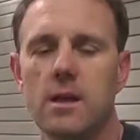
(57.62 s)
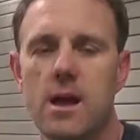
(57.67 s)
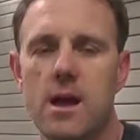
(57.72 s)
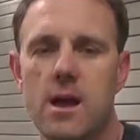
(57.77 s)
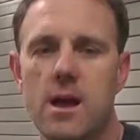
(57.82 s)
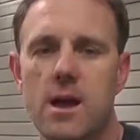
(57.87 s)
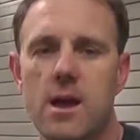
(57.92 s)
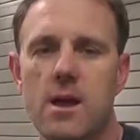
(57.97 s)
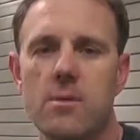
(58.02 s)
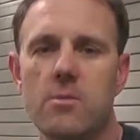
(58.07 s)

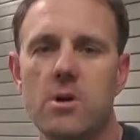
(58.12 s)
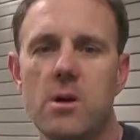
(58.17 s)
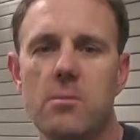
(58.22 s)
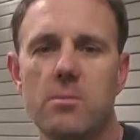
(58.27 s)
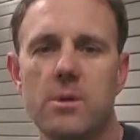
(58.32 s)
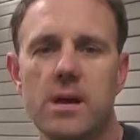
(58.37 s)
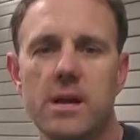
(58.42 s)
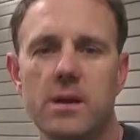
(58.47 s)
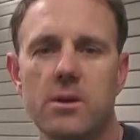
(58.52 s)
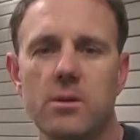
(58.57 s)
Hi, I'm
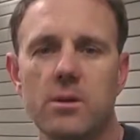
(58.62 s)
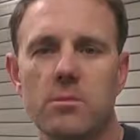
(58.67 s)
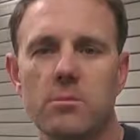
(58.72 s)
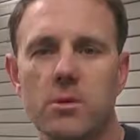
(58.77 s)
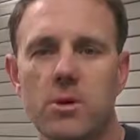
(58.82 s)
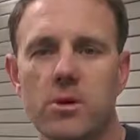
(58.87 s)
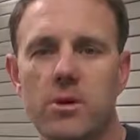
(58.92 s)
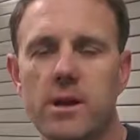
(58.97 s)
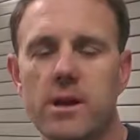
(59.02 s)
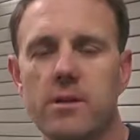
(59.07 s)
Rob Baker
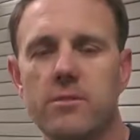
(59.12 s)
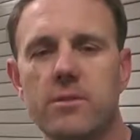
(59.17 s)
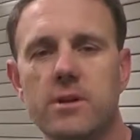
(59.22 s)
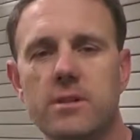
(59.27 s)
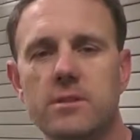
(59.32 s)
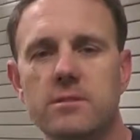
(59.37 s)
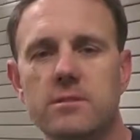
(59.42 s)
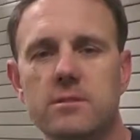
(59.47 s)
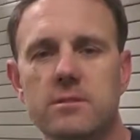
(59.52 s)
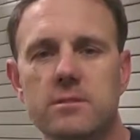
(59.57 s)
with Motorhead
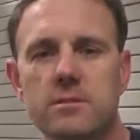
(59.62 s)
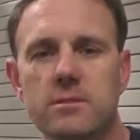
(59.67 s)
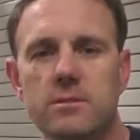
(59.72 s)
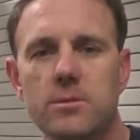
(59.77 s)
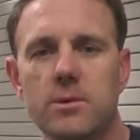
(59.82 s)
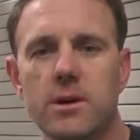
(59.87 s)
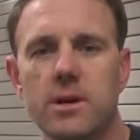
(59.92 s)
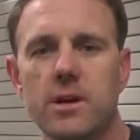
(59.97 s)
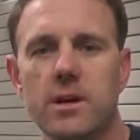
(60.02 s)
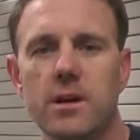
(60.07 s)
Events.
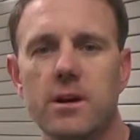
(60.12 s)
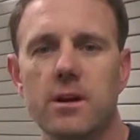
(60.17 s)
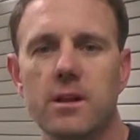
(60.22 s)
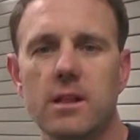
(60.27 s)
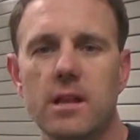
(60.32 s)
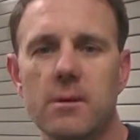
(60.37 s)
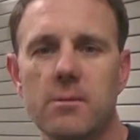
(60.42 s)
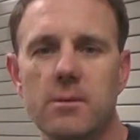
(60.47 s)
We're here at